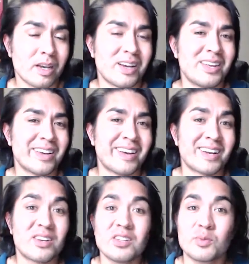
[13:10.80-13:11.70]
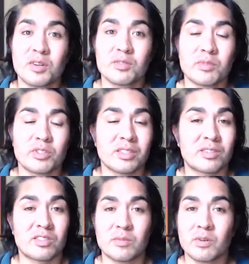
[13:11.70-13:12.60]
a good espresso machine
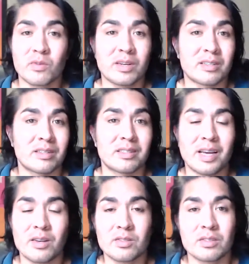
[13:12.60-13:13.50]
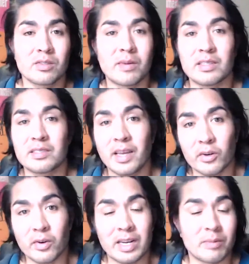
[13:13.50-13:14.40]
somewhere around a thousand to about ten
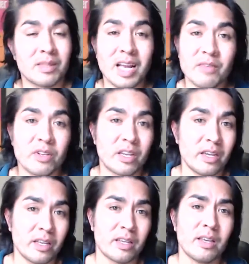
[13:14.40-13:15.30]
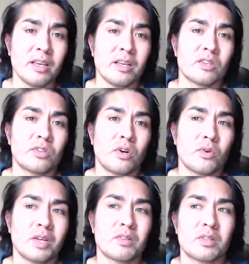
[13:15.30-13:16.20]
grand. I'm not even kidding. So
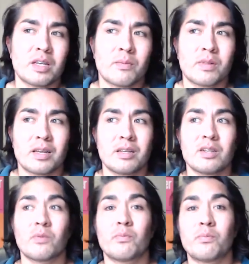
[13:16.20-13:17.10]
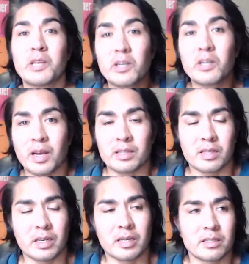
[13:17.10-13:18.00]
you have to look up like you know bigger brands
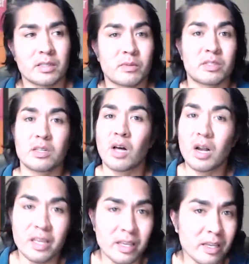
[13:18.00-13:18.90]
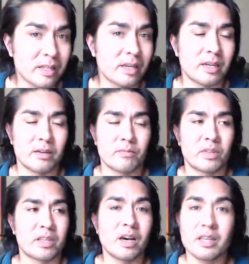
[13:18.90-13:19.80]
like some of DeLonghi, uh,
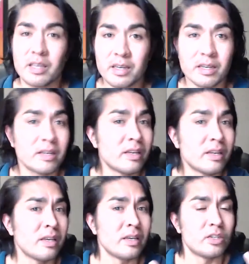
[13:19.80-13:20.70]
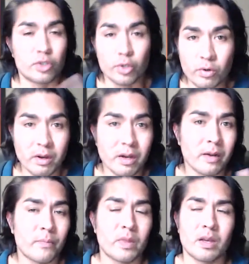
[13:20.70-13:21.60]
Gaggia,
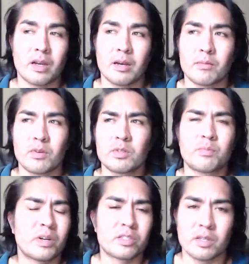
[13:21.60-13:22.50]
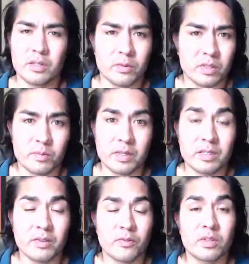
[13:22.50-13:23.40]
Jura, um, there's a bunch of other ones,
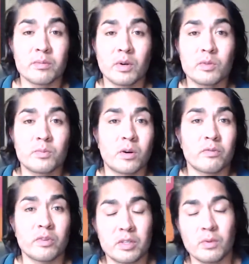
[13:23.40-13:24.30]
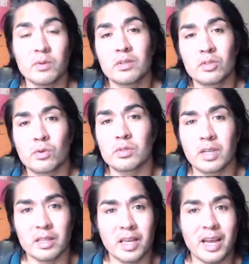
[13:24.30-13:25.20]
but for the most part, if you go into stores
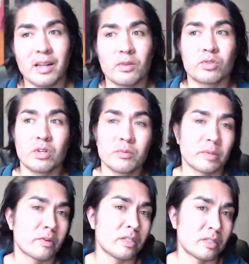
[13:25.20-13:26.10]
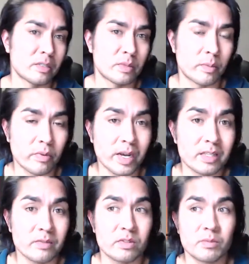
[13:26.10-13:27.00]
like that, you'll start memorizing some of the
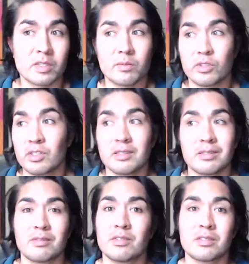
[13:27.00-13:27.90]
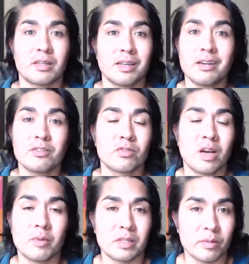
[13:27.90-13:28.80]
brands of some of these machines that are just like
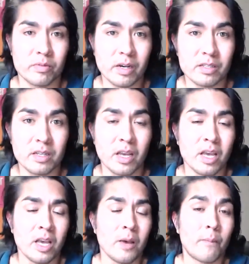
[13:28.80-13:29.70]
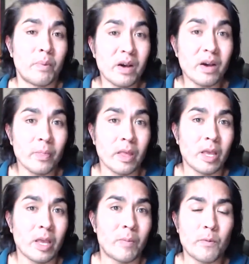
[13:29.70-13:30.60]
astronomically priced. But
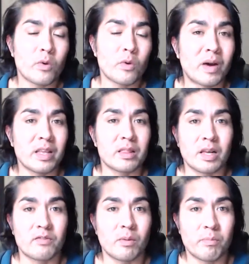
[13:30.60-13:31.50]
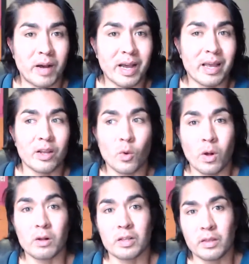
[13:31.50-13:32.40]
people with money love to buy
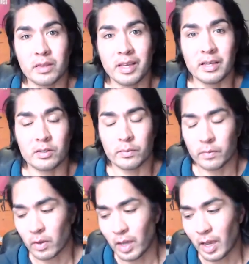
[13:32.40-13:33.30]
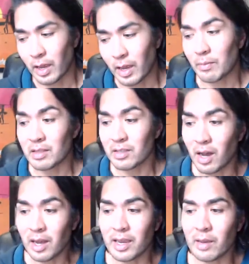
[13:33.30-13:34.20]
quality things. Okay, and I'm not
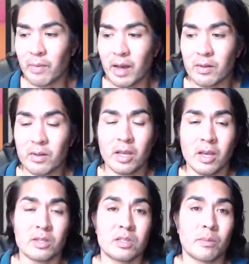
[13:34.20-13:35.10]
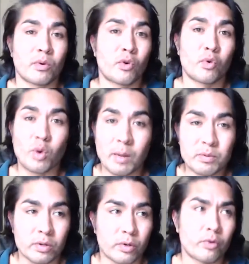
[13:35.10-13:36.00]
talking about some
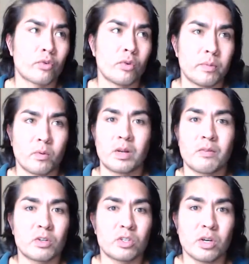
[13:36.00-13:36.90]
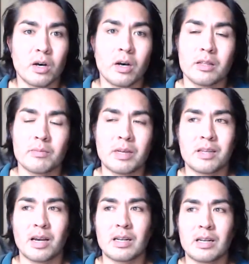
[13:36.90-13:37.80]
Krups or Krupp or whatever it's called. I'm not
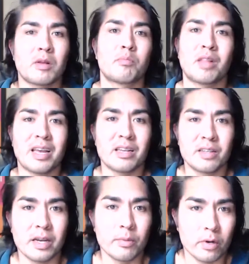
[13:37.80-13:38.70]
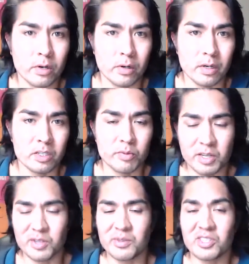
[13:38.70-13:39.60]
talking about a Black & Decker
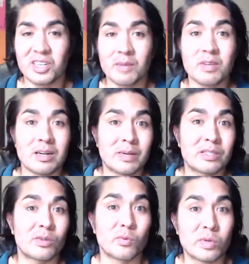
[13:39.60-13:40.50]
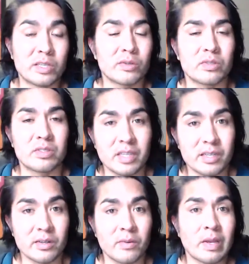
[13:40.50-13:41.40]
espresso machine. I'm talking about the real
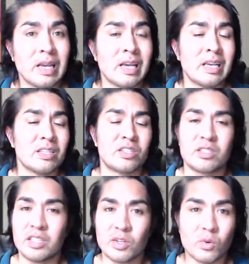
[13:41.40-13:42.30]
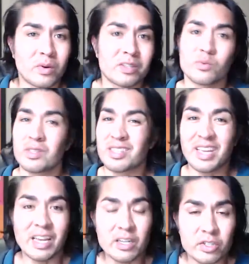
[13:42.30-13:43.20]
deal steel ones with
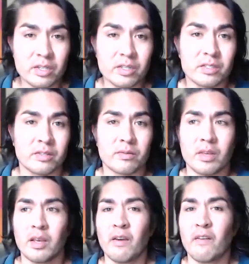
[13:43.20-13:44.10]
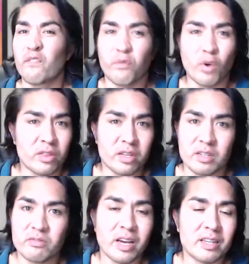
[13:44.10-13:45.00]
gauges and frothing
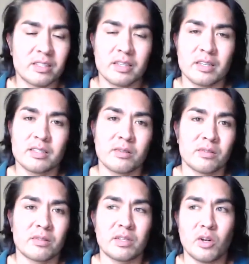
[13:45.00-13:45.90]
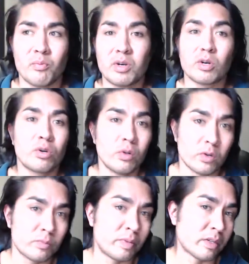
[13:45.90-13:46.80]
devices and you know milk
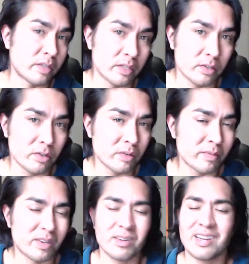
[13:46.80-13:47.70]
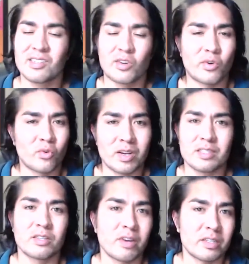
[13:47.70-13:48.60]
coolers built into them and all kinds of
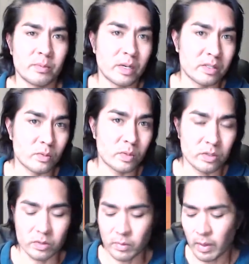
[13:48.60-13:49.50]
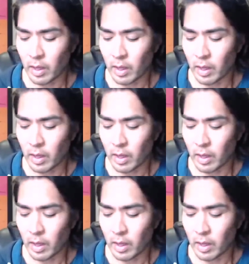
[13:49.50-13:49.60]
crazy crazy bells and whistles